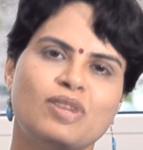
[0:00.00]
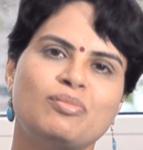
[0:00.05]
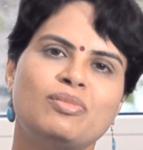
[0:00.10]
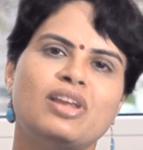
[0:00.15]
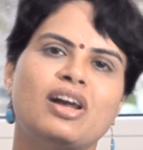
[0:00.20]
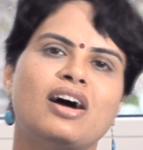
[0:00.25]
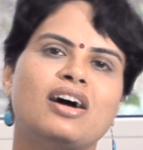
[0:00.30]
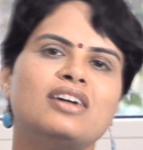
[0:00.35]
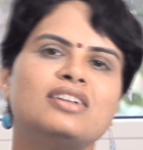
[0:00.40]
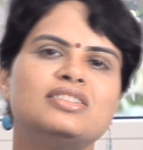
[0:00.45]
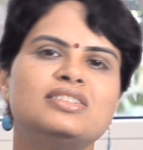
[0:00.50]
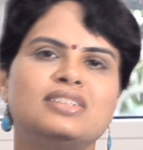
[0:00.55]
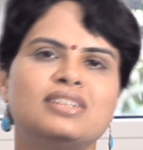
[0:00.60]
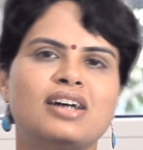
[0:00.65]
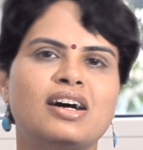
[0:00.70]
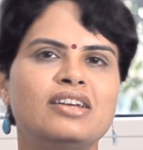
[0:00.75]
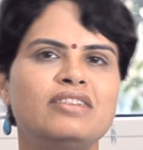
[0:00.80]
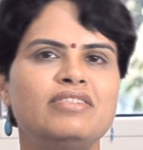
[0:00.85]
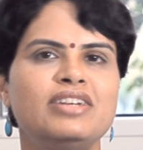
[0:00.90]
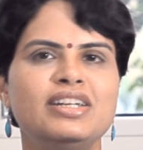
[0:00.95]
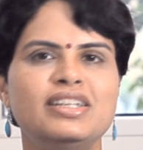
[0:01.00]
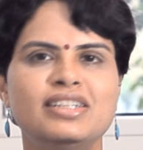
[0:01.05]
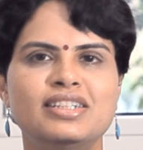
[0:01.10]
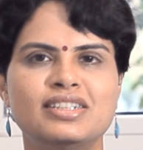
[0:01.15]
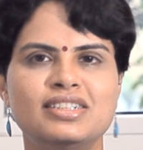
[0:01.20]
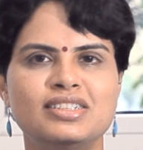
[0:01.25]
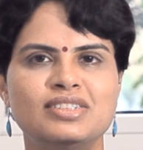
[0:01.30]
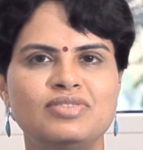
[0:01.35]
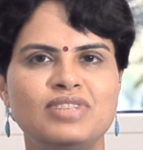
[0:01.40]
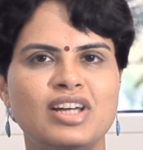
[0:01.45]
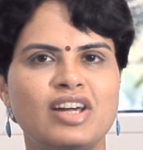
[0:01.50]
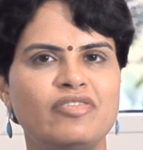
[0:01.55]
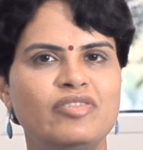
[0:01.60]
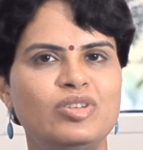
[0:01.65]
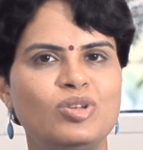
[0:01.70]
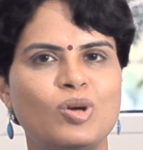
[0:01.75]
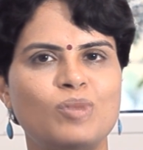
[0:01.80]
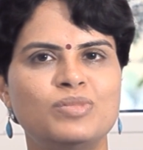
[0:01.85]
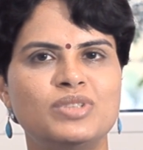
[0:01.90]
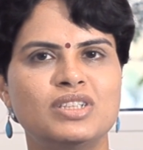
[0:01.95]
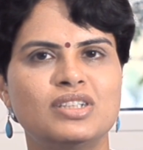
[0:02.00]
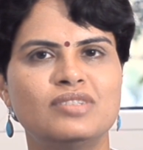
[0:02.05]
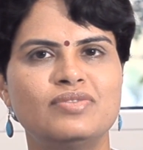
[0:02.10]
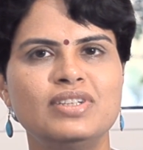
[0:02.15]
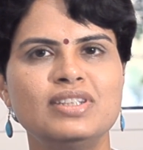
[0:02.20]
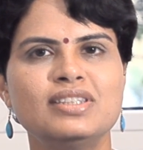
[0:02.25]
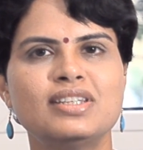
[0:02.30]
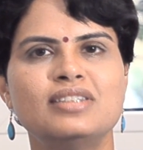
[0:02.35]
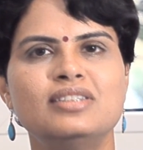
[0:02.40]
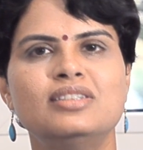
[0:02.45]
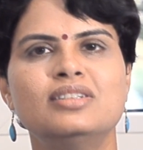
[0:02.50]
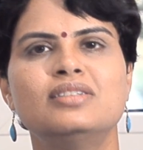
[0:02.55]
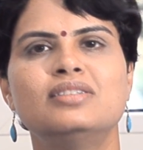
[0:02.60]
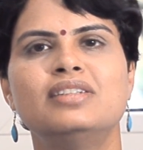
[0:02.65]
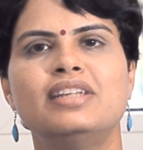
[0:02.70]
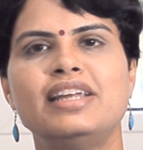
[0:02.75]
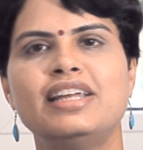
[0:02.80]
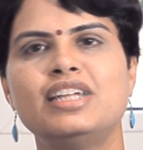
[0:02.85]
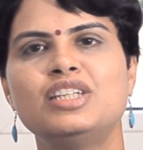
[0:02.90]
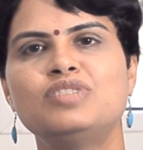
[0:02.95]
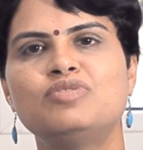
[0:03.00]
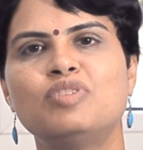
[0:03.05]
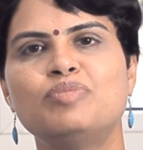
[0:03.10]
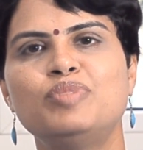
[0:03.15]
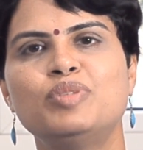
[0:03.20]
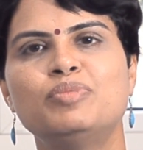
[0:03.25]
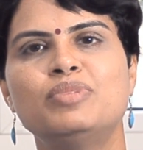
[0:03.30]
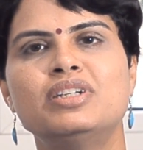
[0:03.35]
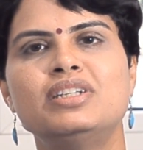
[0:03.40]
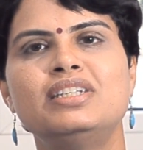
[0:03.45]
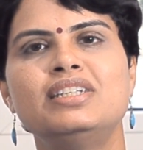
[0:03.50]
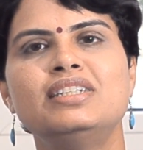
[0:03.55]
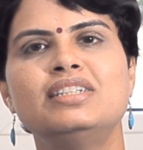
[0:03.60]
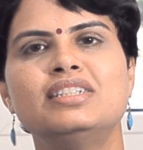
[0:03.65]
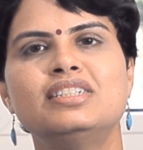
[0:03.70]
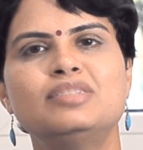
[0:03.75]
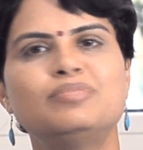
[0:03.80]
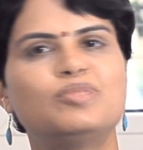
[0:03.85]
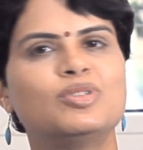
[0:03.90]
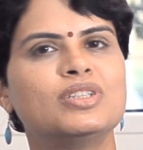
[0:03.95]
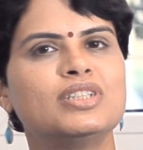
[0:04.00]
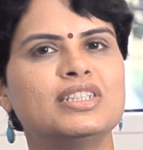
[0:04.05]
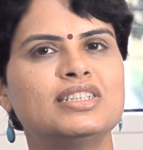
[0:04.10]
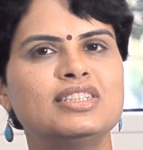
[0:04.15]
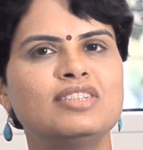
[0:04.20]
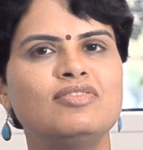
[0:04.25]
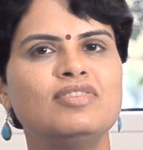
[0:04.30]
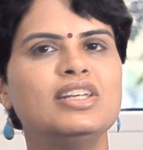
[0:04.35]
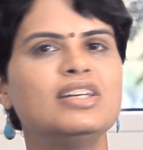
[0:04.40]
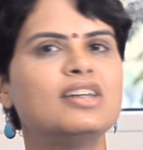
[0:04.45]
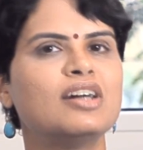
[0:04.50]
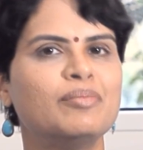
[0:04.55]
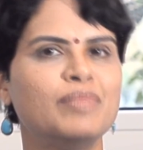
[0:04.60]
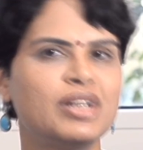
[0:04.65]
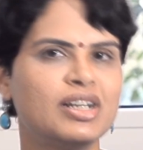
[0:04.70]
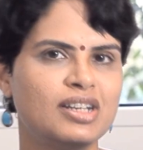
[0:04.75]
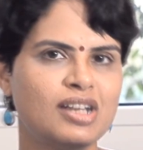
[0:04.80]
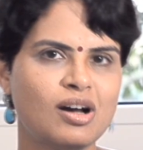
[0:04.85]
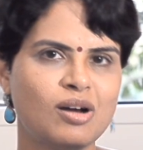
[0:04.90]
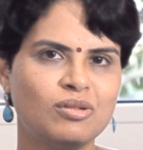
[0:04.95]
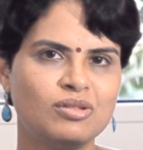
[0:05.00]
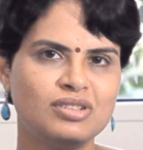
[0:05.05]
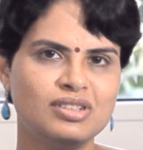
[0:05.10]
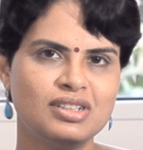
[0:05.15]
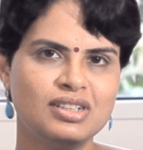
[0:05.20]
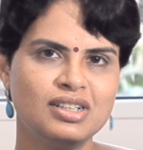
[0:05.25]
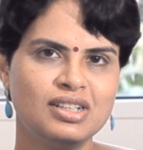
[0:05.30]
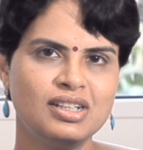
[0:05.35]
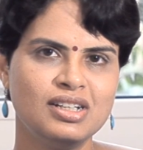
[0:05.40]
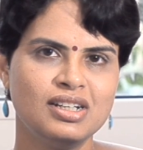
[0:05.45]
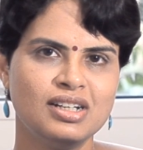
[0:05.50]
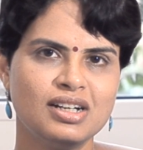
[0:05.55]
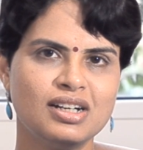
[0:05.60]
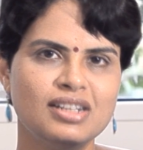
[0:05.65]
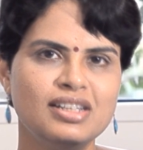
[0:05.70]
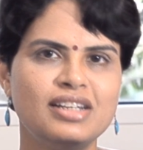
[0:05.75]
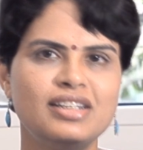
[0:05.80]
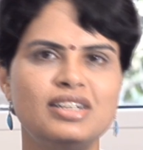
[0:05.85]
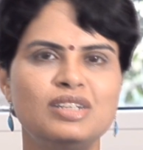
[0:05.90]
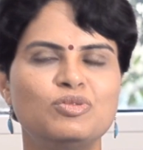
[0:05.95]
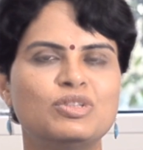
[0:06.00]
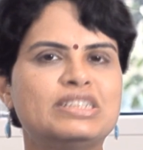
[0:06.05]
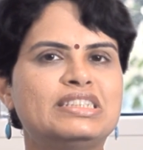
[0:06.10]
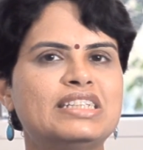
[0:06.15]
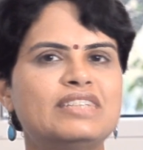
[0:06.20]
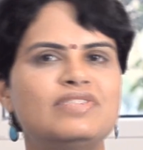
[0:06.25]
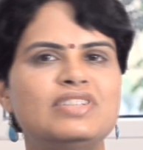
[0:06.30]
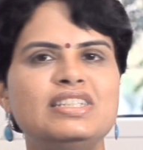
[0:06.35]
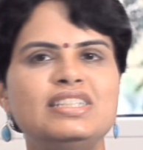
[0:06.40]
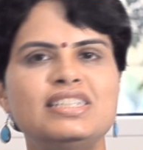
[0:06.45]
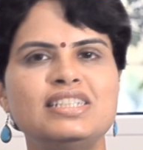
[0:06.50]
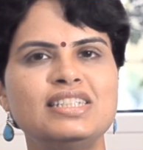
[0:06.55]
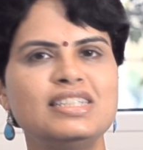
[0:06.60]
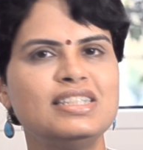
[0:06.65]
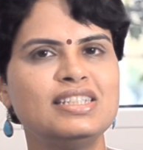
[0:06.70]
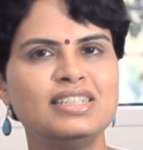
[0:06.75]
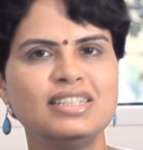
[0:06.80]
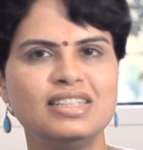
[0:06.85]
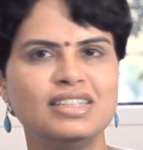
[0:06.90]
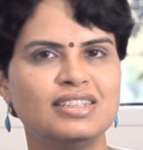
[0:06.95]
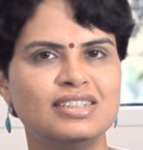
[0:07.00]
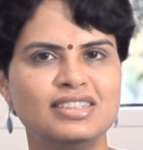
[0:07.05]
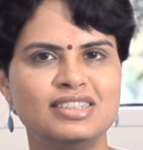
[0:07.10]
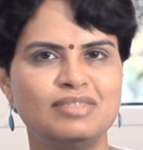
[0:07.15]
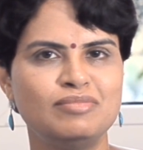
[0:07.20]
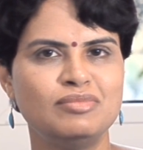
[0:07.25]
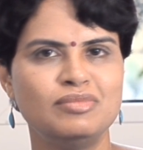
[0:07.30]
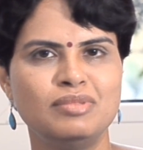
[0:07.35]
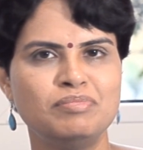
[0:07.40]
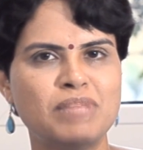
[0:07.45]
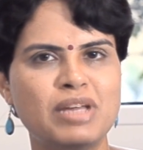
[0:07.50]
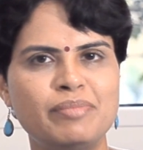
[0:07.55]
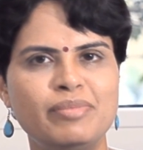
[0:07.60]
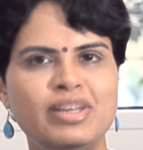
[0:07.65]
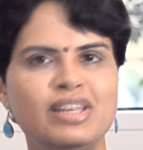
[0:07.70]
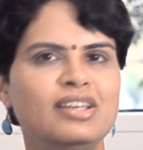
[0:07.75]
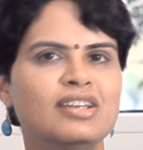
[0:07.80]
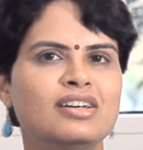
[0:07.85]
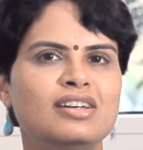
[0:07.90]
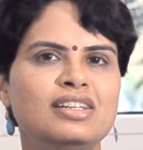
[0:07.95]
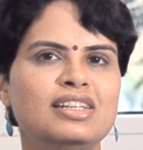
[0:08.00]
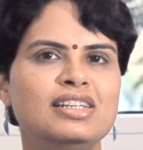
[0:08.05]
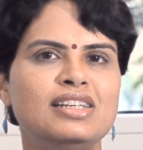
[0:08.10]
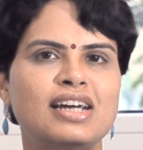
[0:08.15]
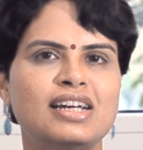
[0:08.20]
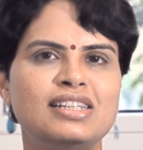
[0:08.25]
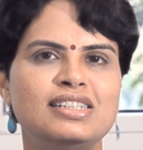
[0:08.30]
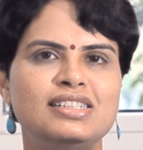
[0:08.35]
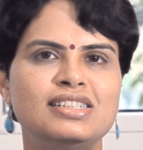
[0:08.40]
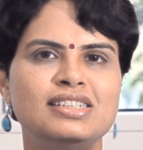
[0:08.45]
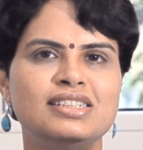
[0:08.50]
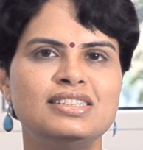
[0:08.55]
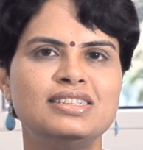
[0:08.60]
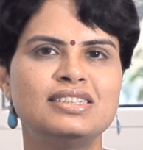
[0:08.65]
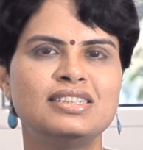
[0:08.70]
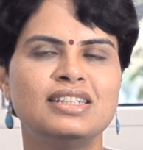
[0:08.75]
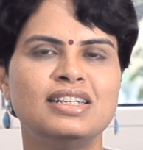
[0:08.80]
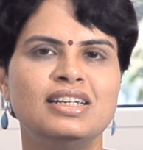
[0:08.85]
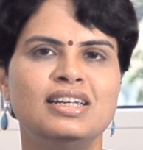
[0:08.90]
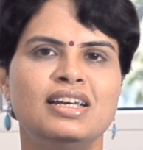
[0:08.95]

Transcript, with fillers: From last 100 years, we have been observing that the age for puberty is progressively coming down. Earlier it was 17 years, maybe in early 90s,